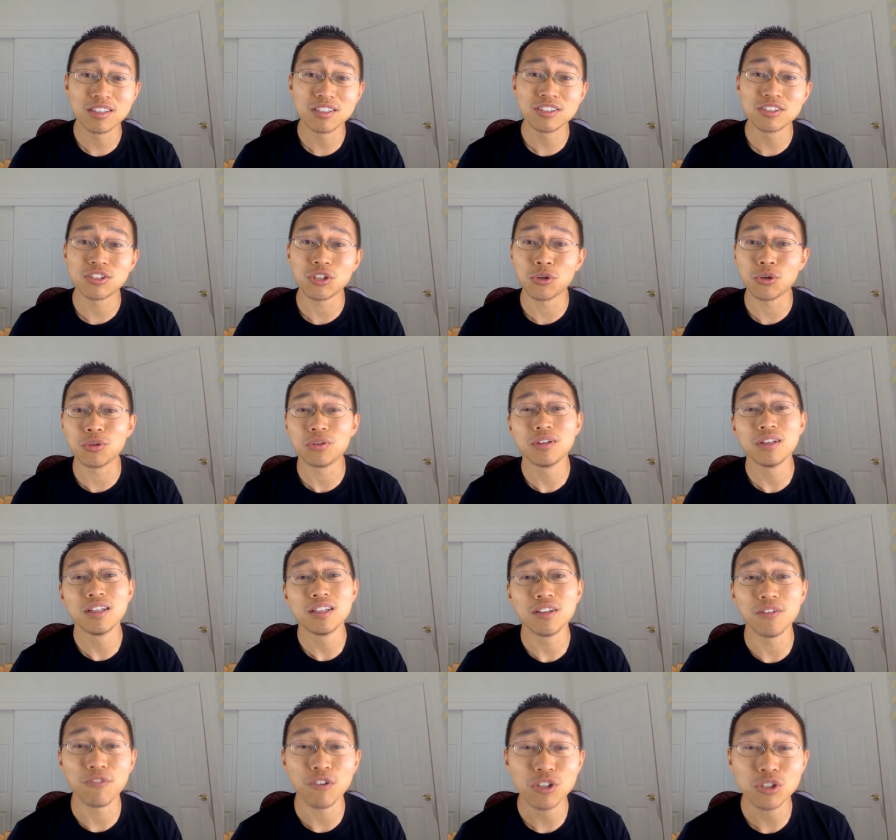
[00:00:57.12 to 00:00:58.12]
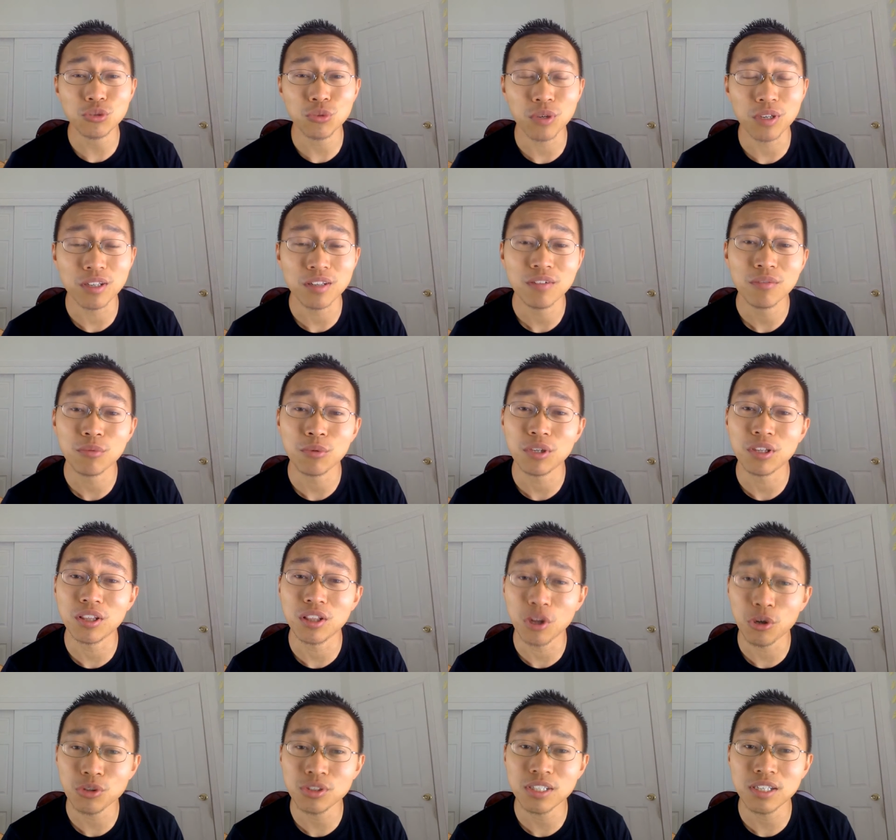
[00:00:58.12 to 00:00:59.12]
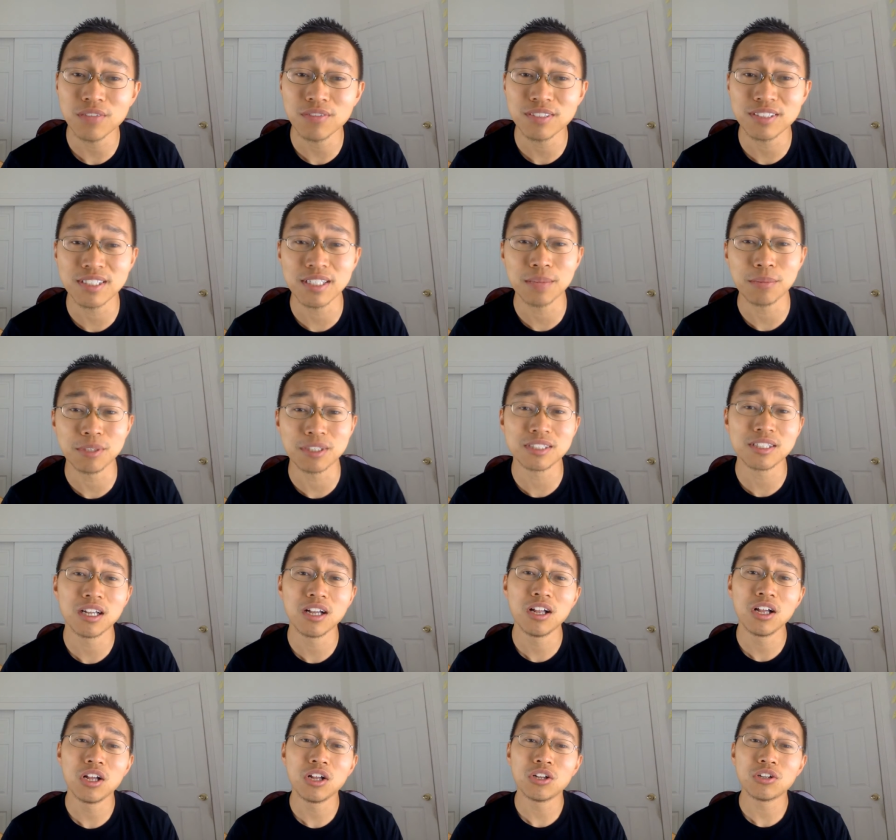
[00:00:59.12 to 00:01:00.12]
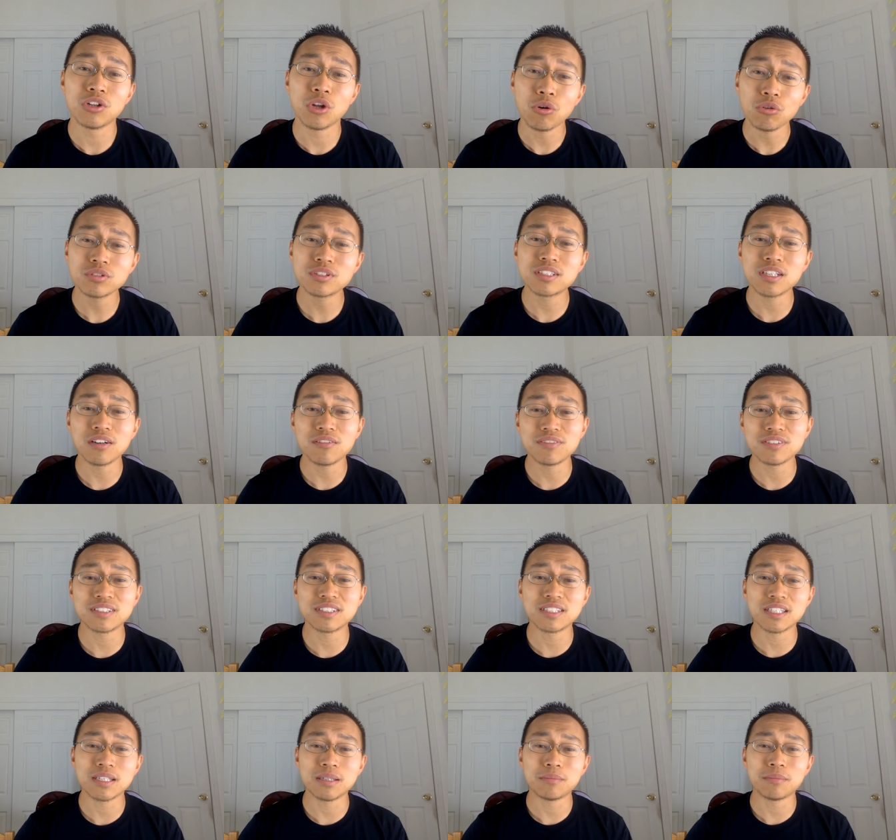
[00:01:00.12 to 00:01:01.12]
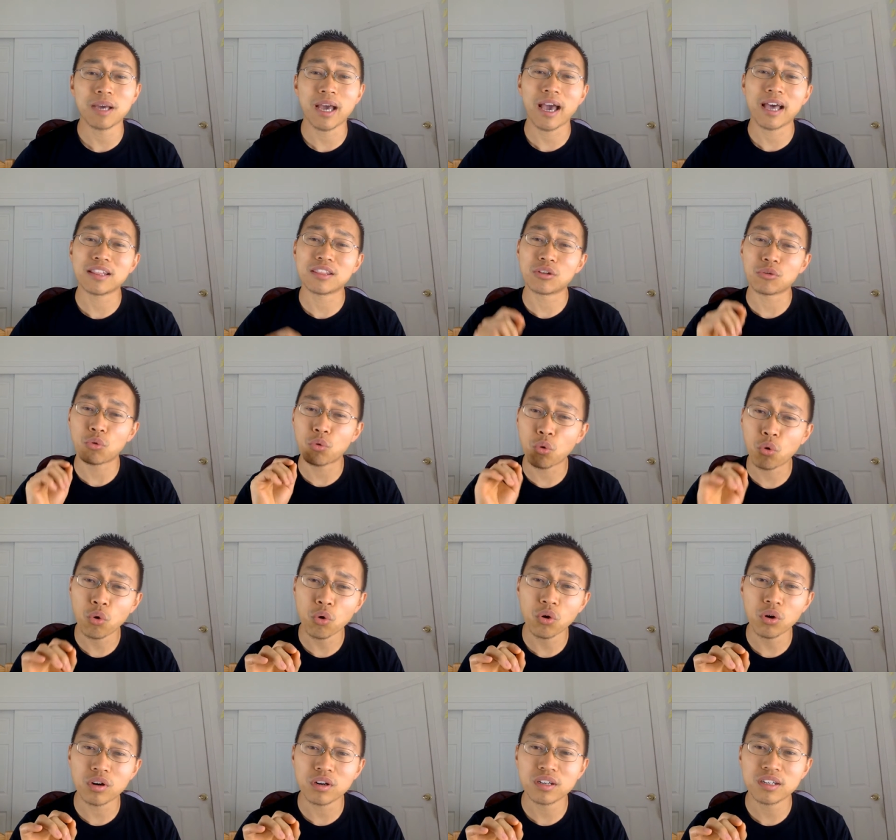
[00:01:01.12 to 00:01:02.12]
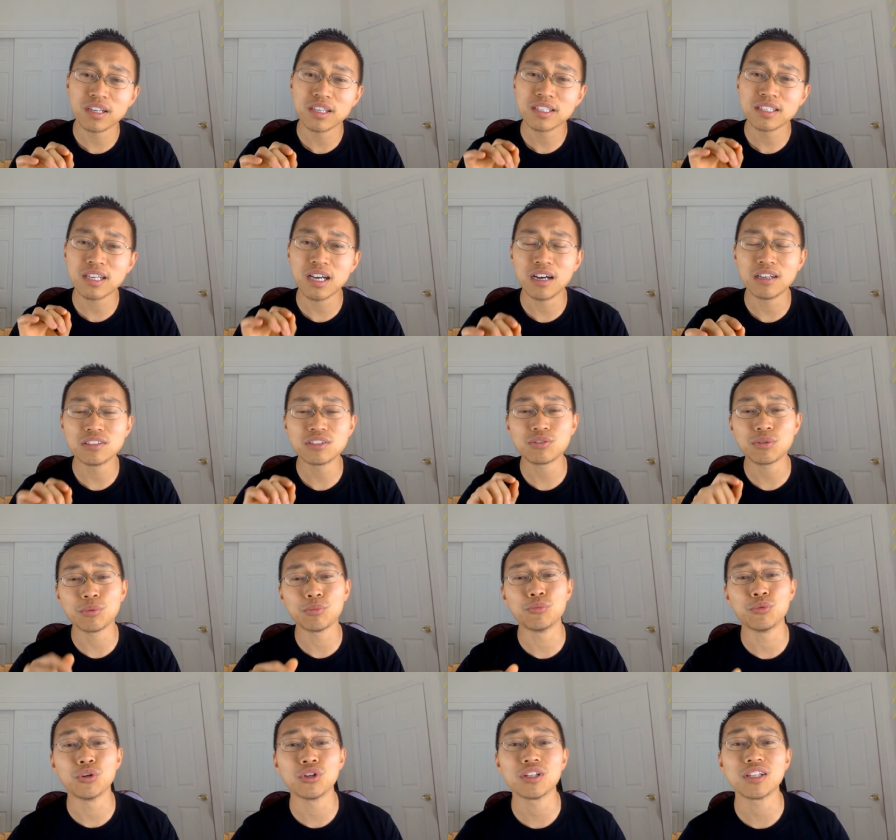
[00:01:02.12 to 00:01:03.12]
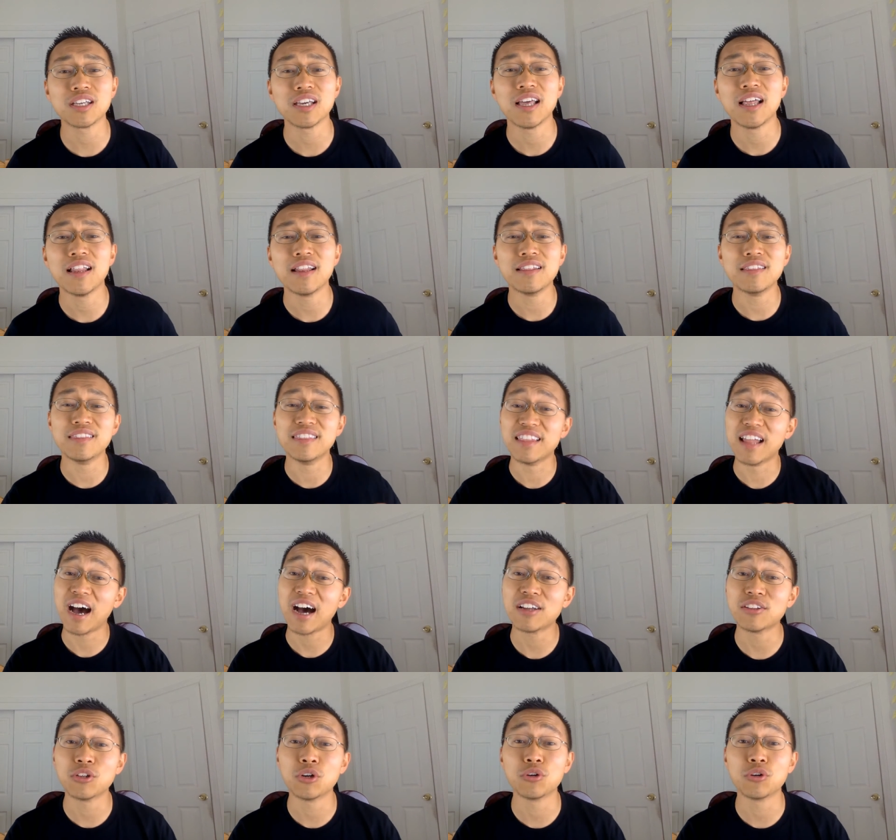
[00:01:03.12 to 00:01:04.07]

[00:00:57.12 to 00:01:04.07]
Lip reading: So the first one with low self-esteem is low self-esteem at the core comes from really not